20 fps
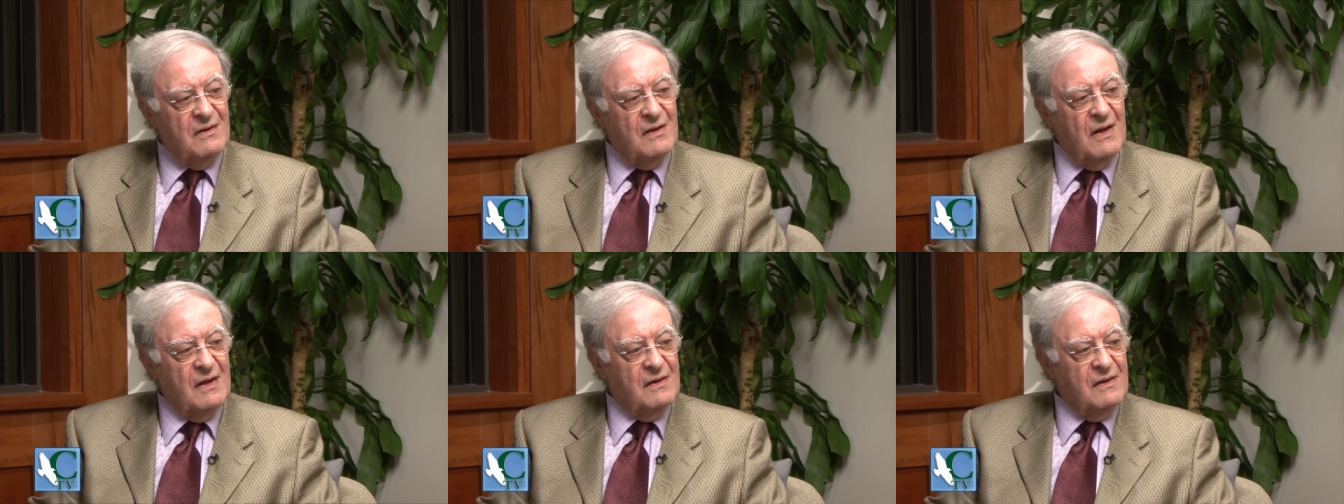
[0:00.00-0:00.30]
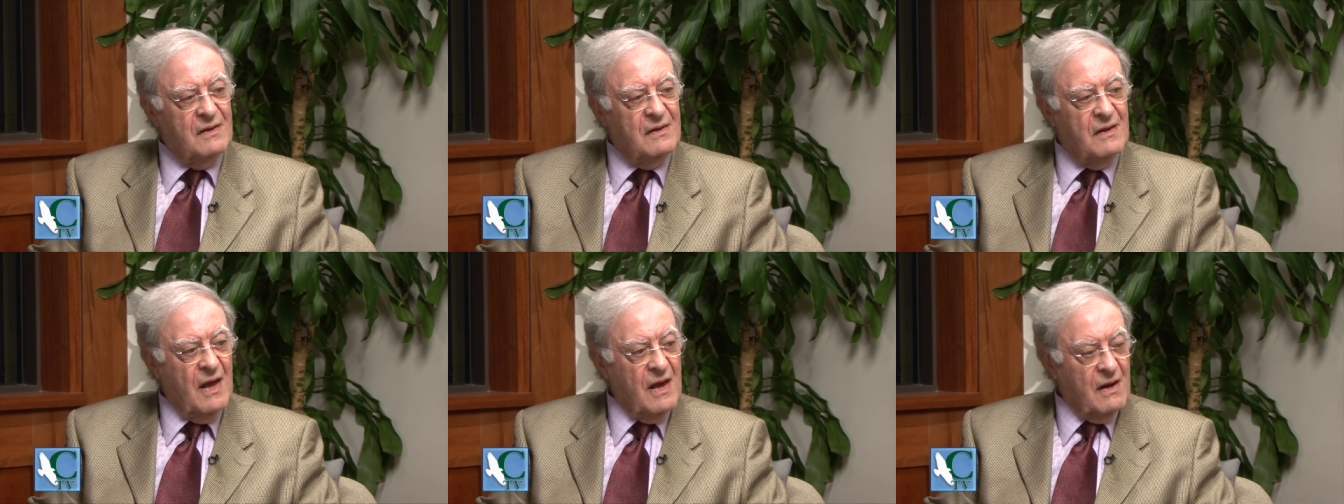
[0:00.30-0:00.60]

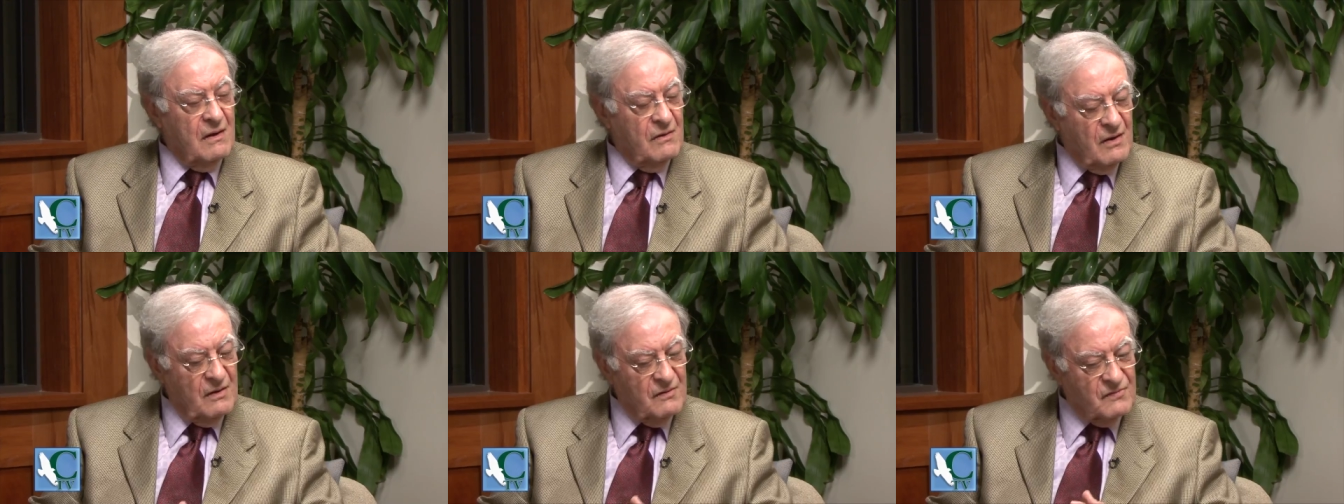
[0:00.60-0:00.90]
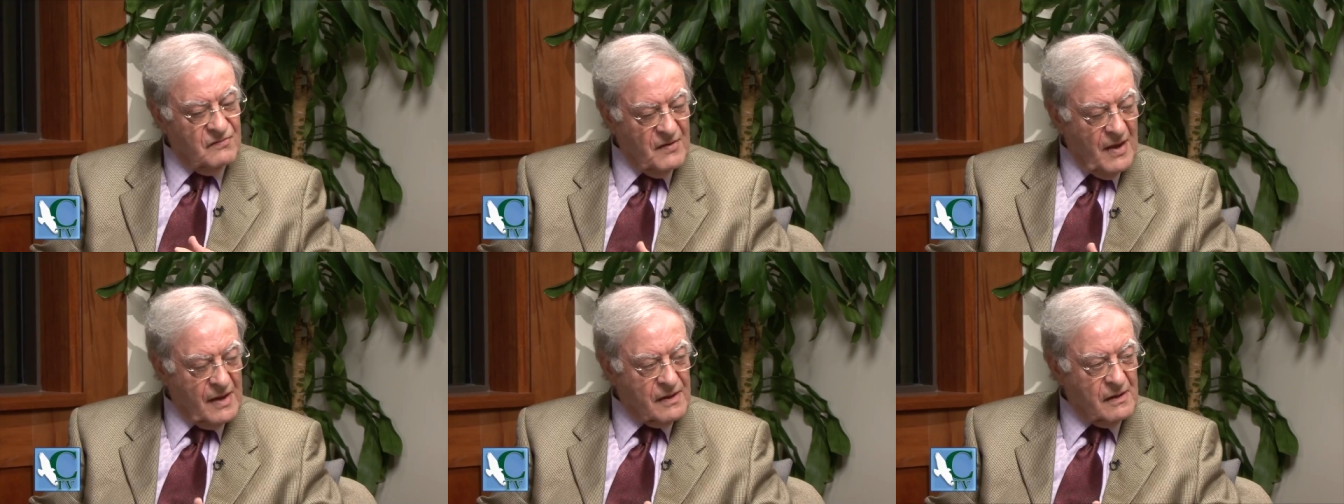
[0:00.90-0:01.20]
a, a
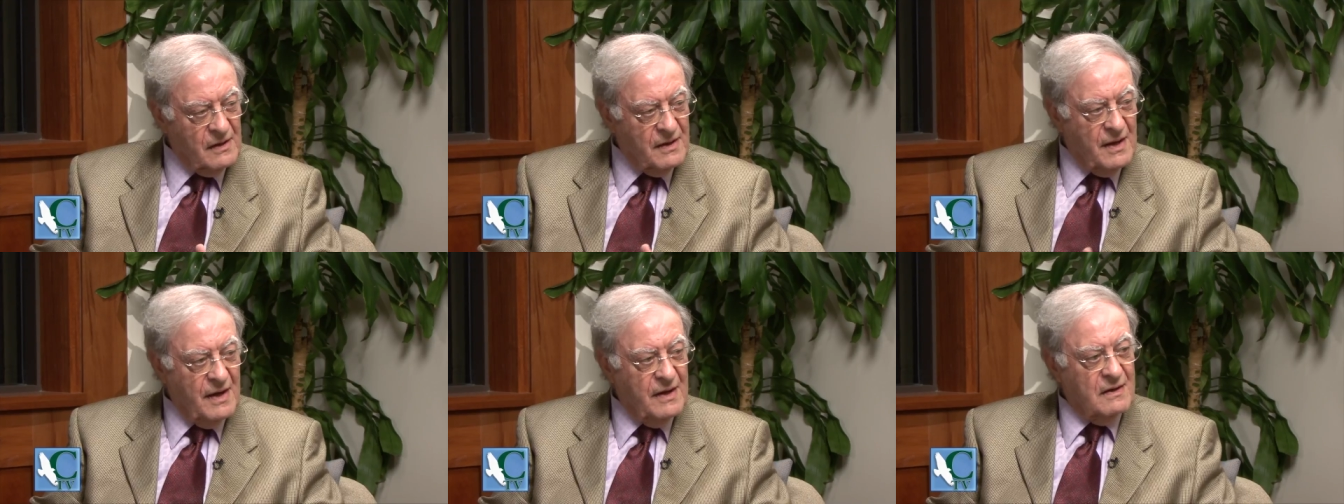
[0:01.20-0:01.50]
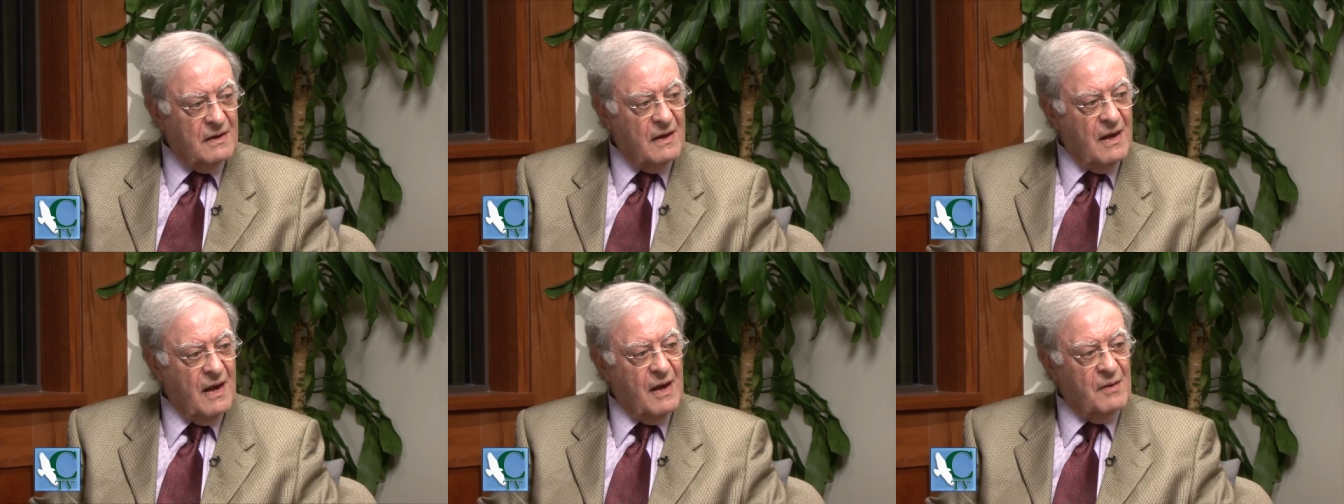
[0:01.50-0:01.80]

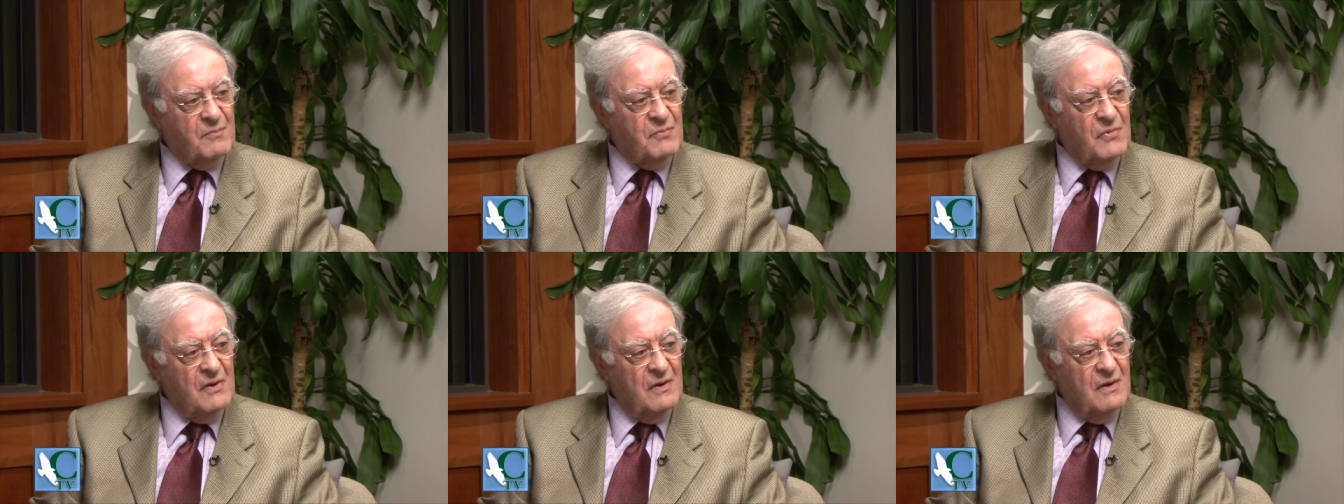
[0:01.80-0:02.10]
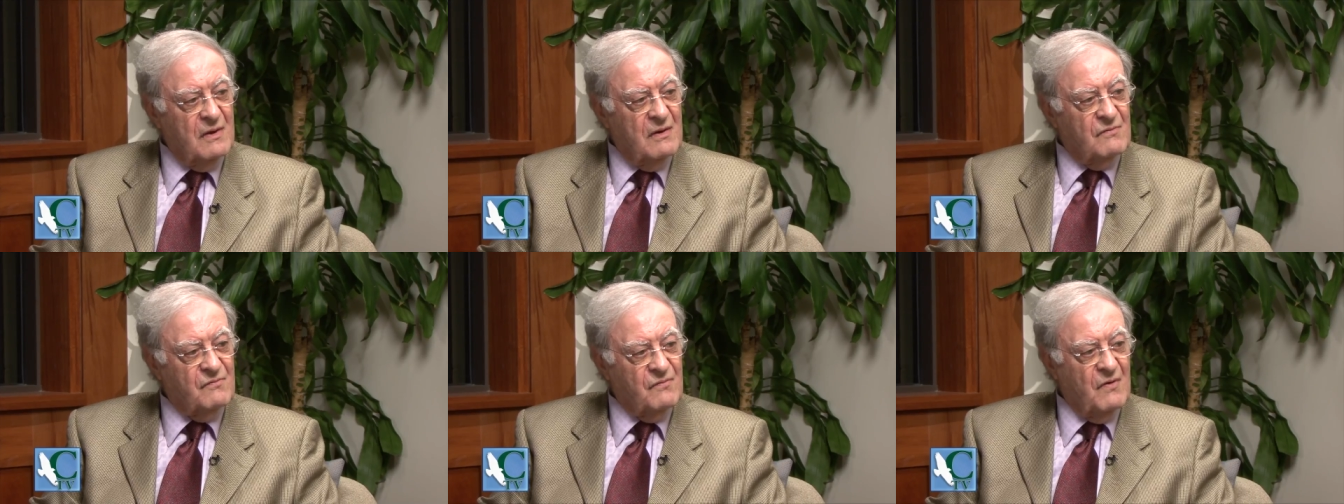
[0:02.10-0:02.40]
satellite camp
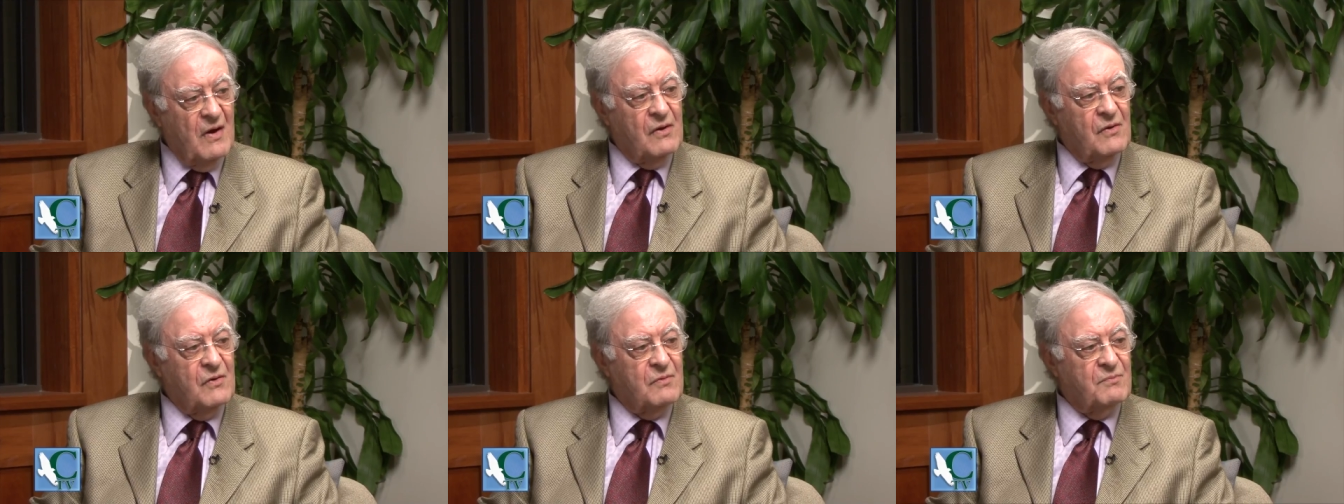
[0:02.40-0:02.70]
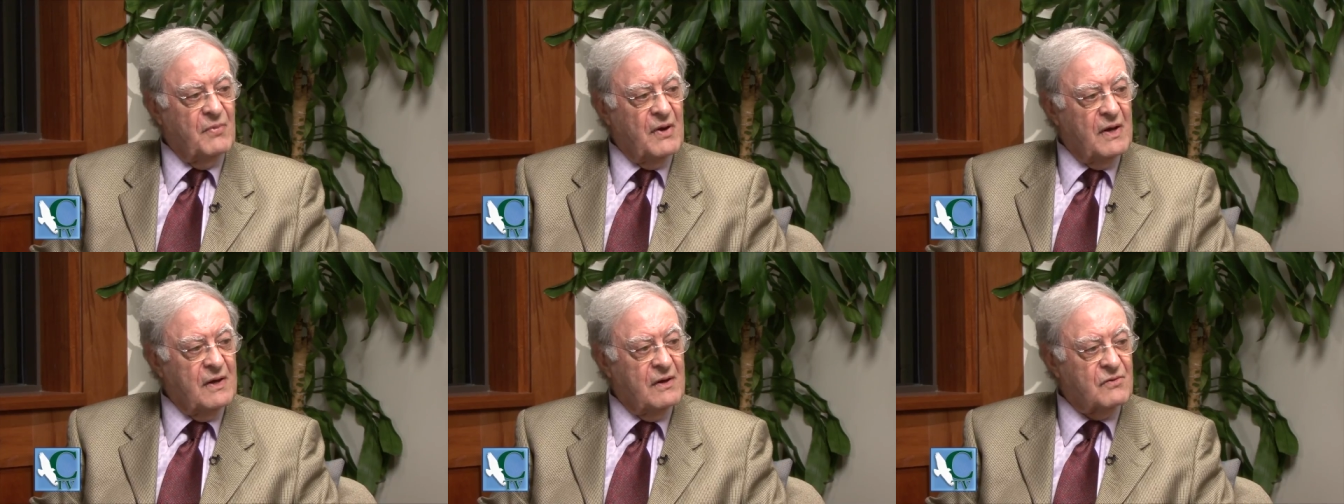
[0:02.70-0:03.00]
followed
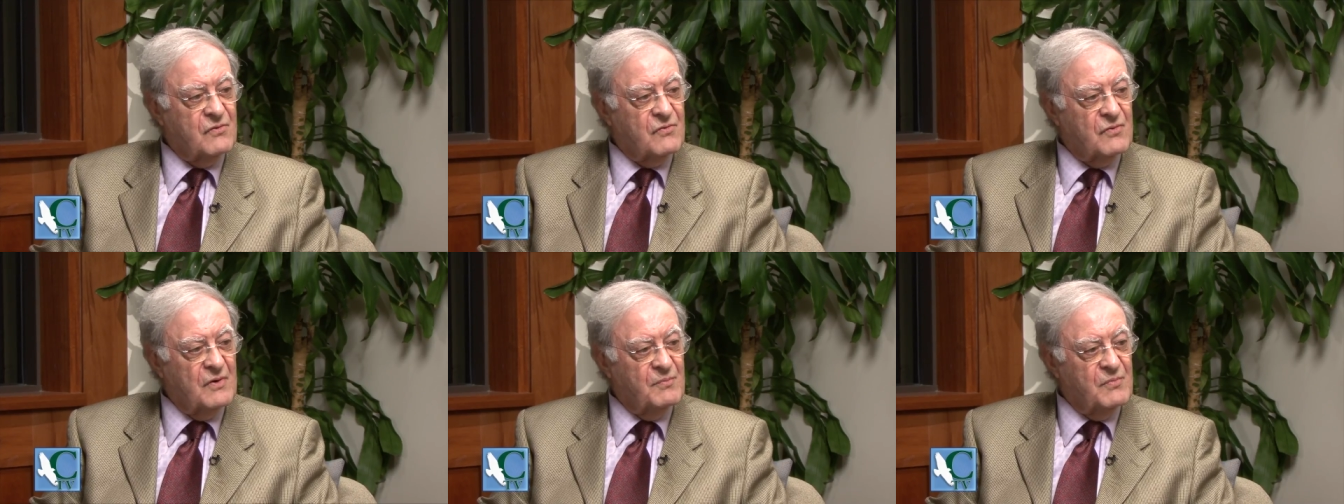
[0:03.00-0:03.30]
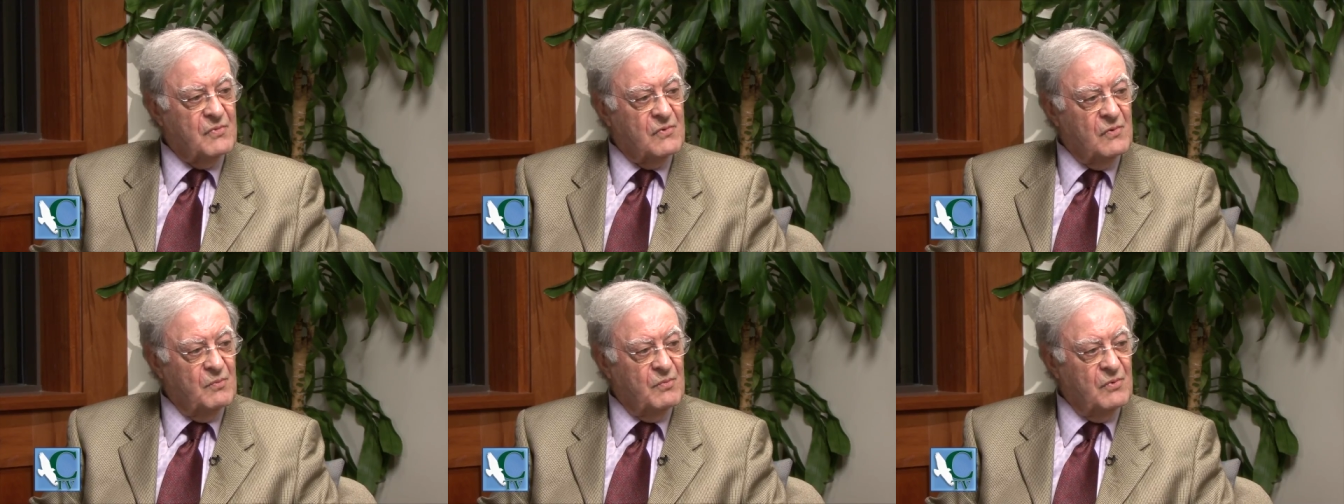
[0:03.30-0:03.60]
by a
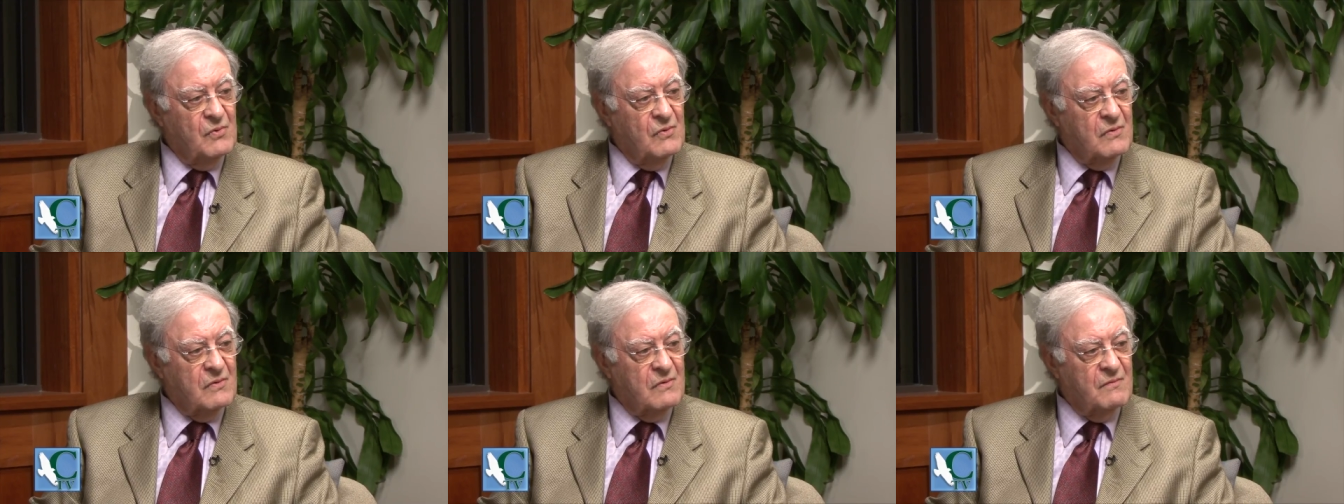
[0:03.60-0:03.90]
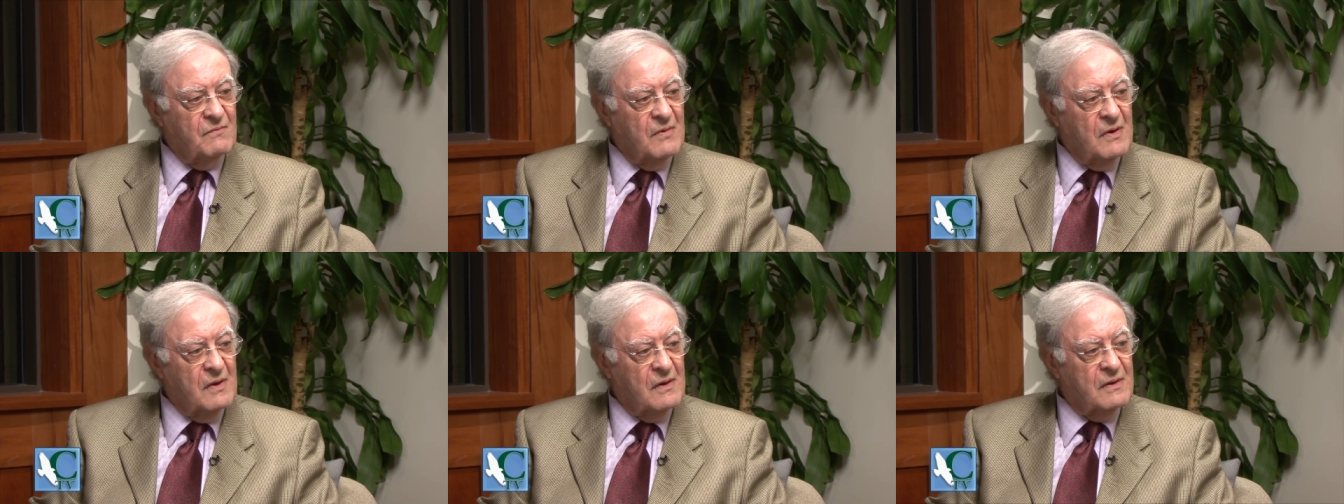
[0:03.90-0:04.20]
trip to
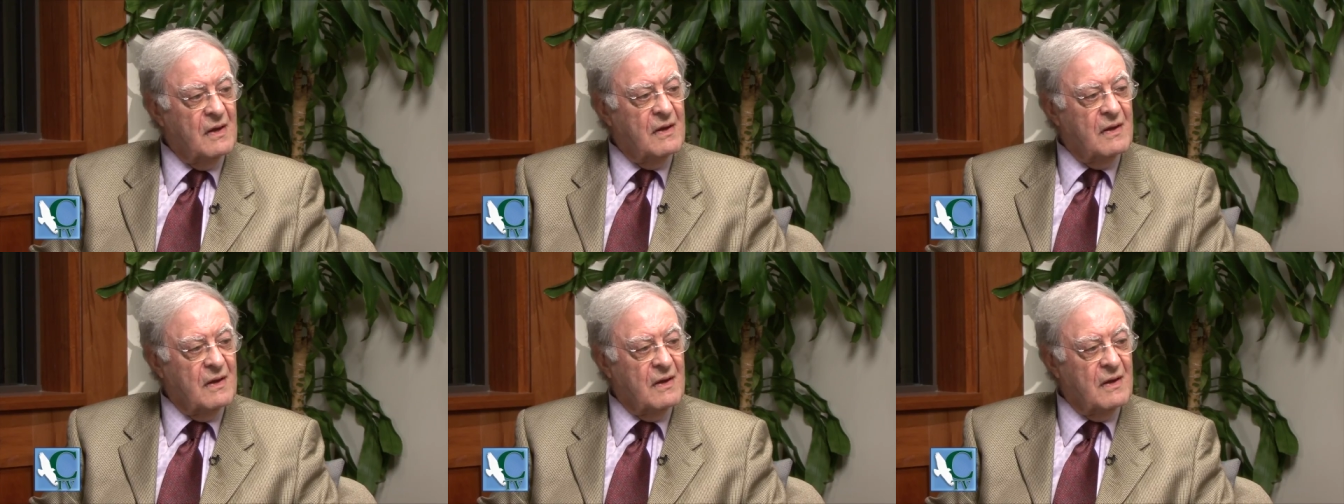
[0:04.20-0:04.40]
Buchenwald,